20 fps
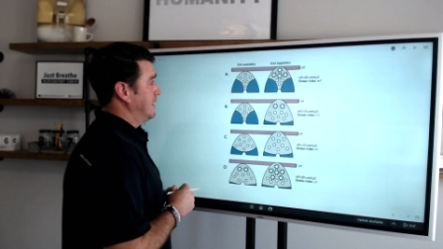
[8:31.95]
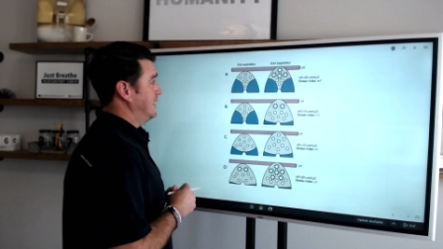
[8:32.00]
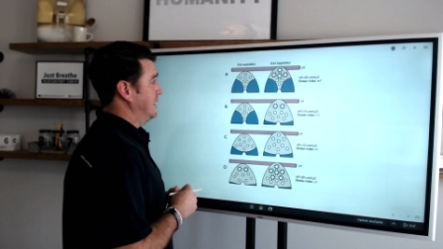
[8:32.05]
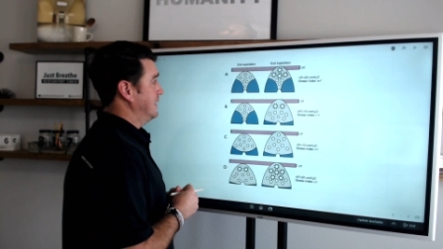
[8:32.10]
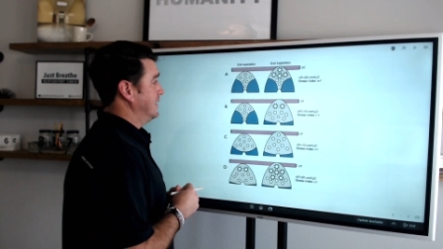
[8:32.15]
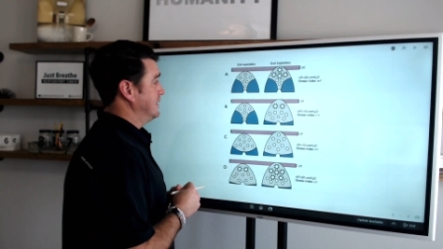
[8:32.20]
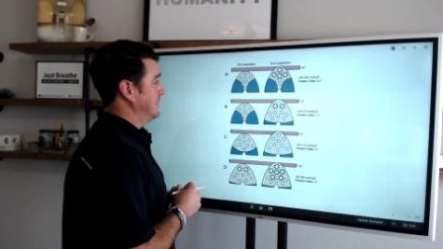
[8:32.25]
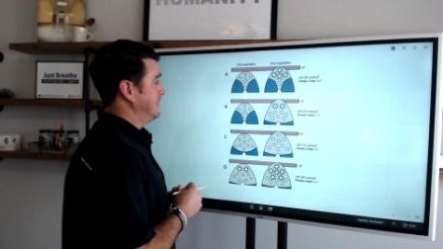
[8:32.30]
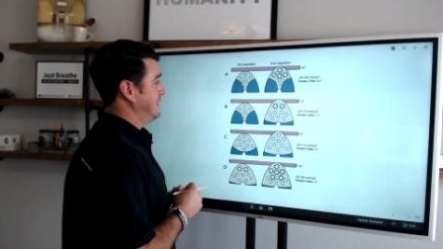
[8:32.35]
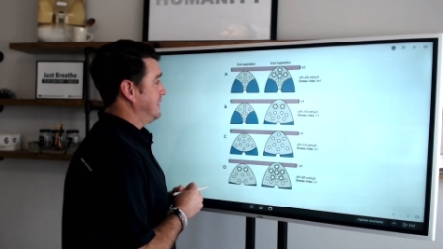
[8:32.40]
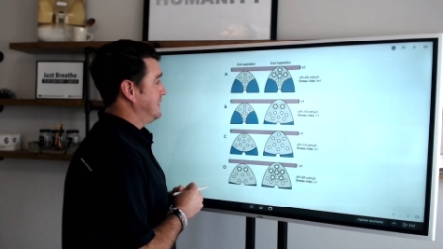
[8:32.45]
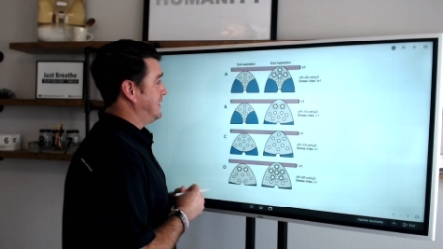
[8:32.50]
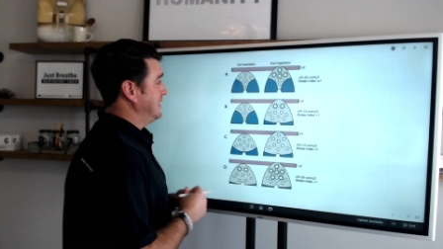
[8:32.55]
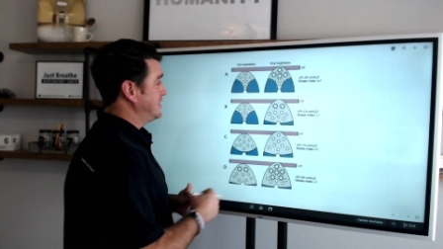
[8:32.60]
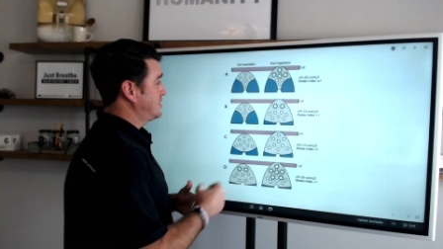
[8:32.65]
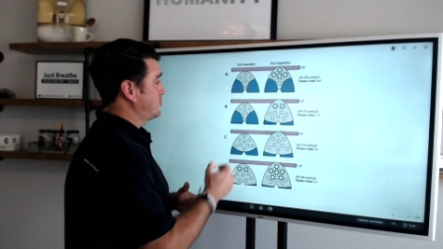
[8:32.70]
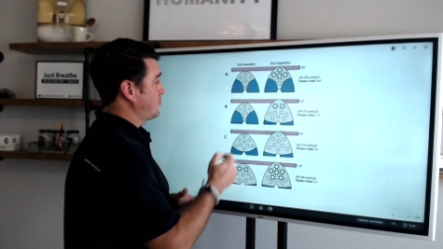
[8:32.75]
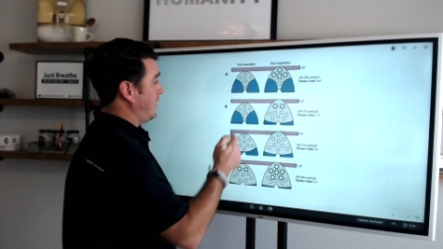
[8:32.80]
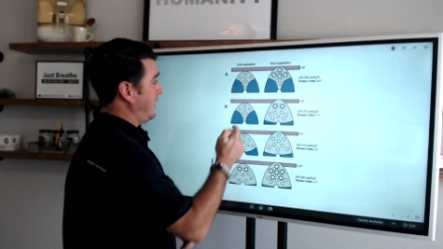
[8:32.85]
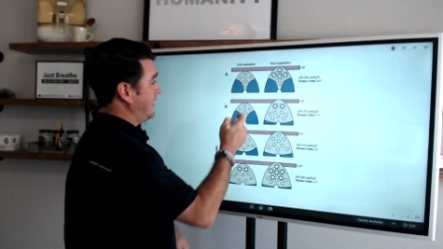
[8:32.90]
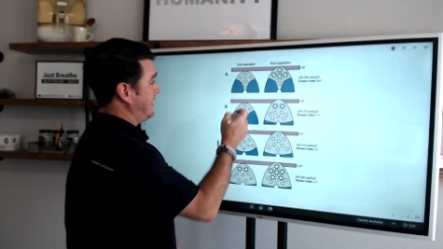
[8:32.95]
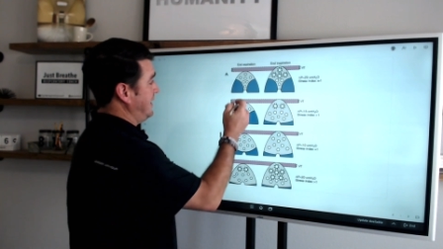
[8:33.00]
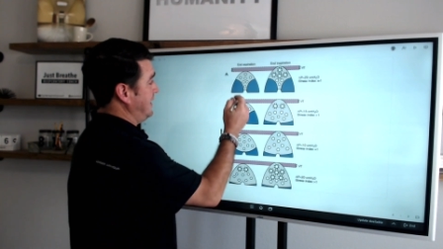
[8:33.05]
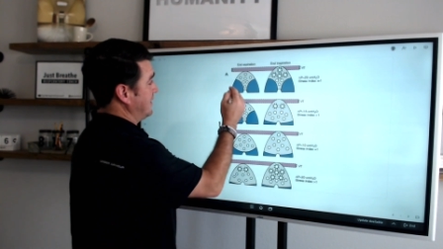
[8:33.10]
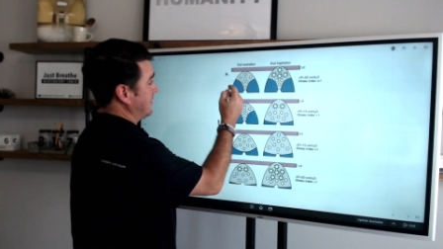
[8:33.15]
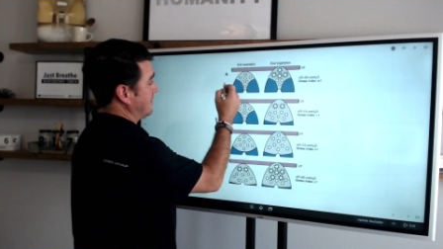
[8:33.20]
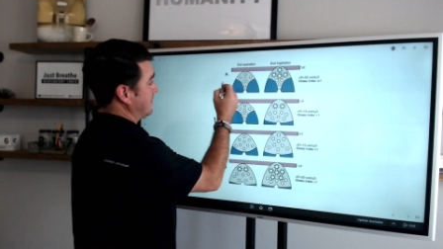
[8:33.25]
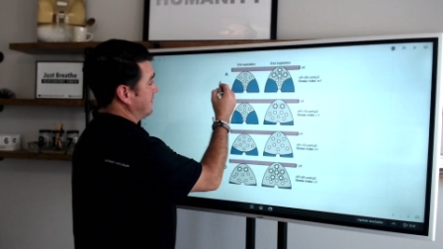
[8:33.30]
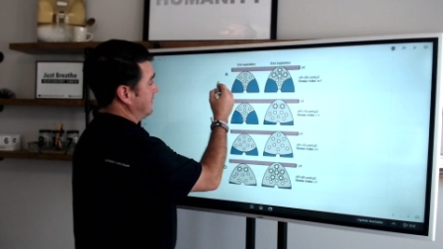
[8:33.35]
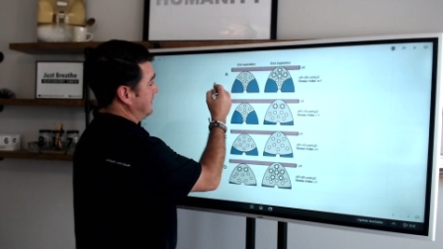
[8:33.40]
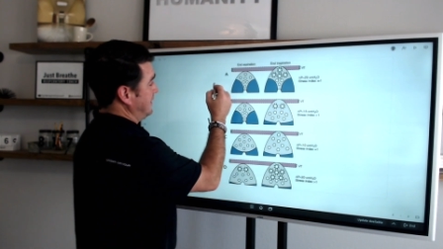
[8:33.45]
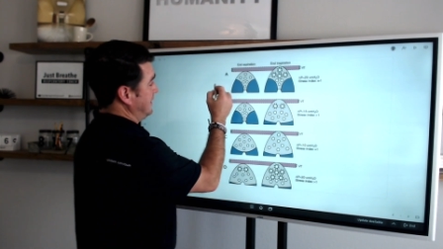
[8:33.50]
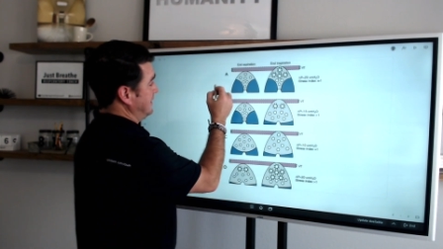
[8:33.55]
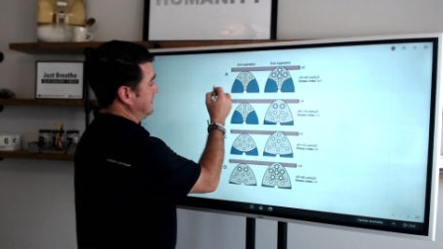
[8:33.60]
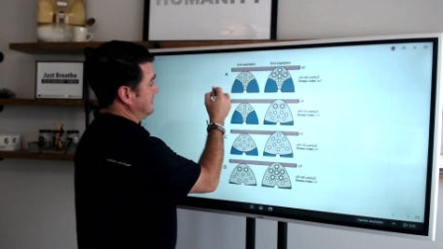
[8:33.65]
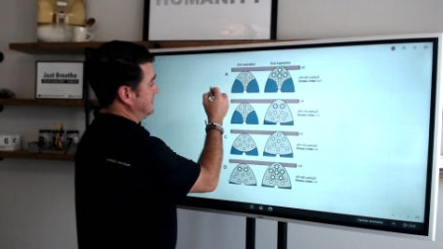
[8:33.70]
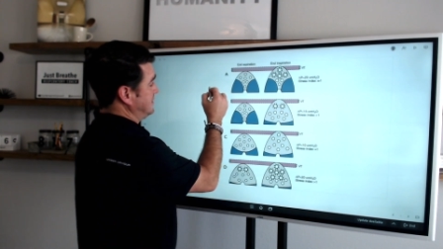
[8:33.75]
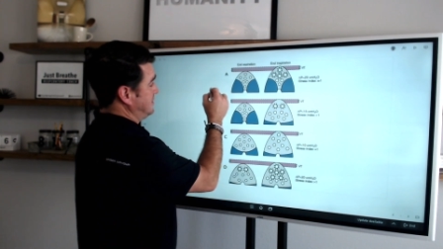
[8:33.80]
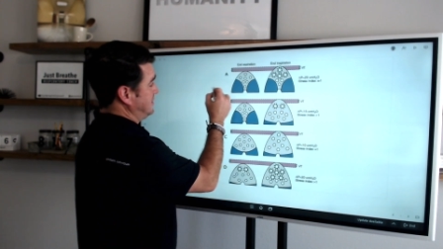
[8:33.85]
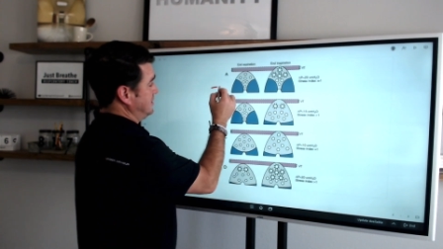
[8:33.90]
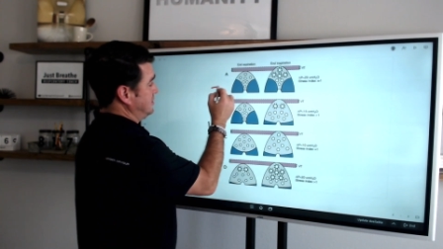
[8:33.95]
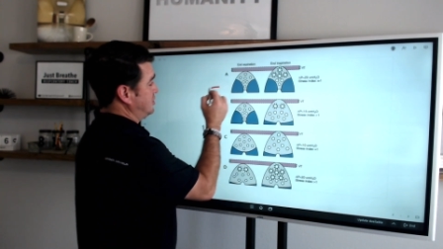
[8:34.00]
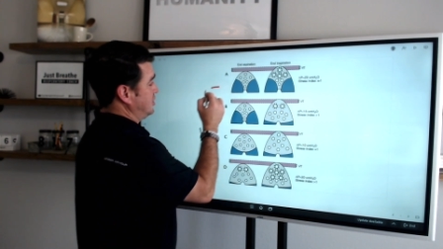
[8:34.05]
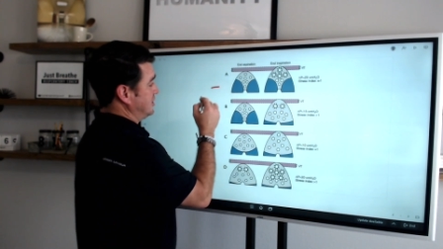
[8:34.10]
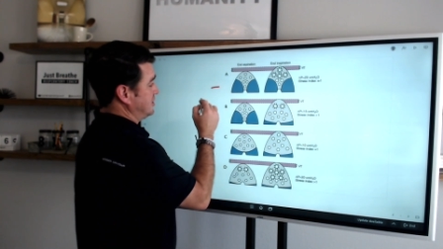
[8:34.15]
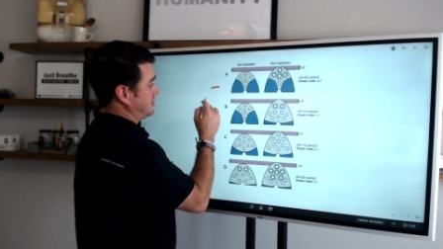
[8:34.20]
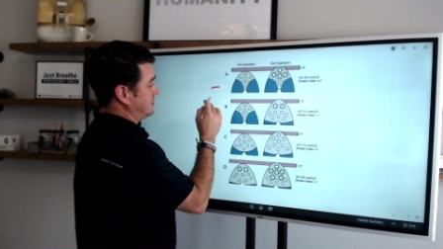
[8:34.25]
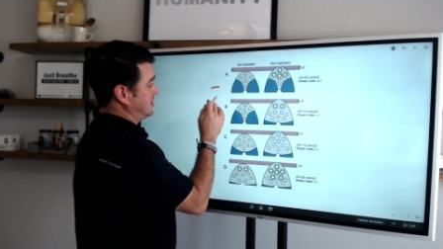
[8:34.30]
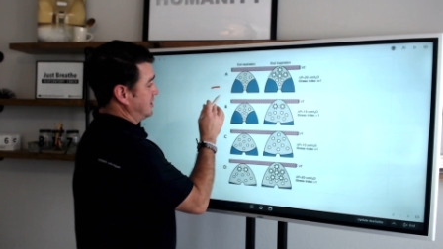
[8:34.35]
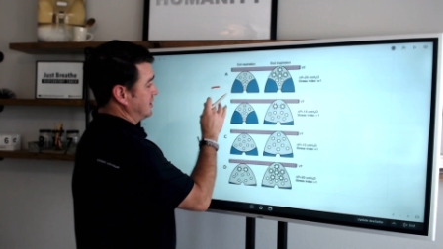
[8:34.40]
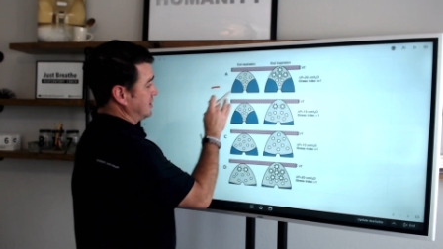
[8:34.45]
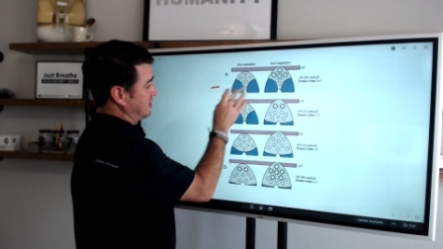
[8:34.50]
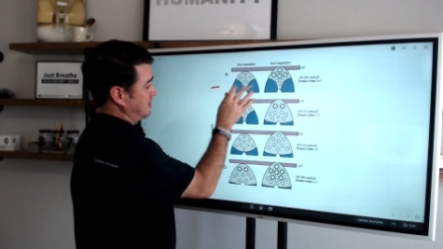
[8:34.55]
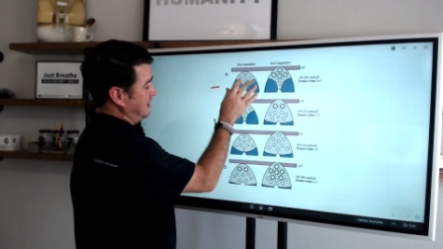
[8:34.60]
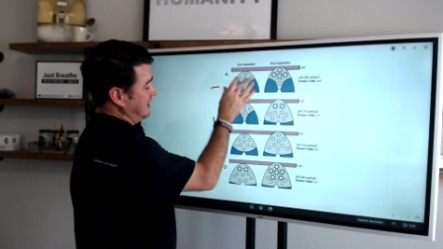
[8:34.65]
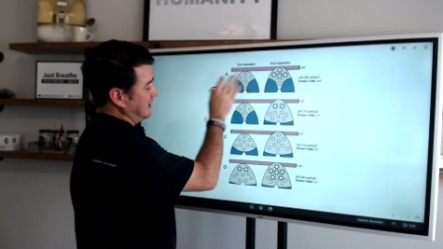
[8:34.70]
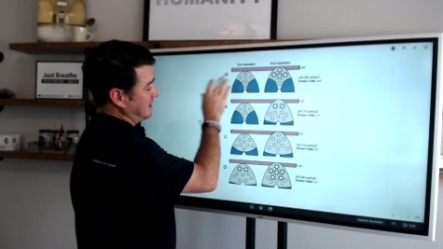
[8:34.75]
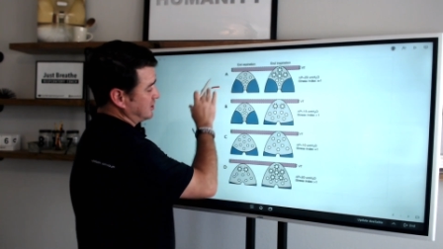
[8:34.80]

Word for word: Uh, this right here is just going to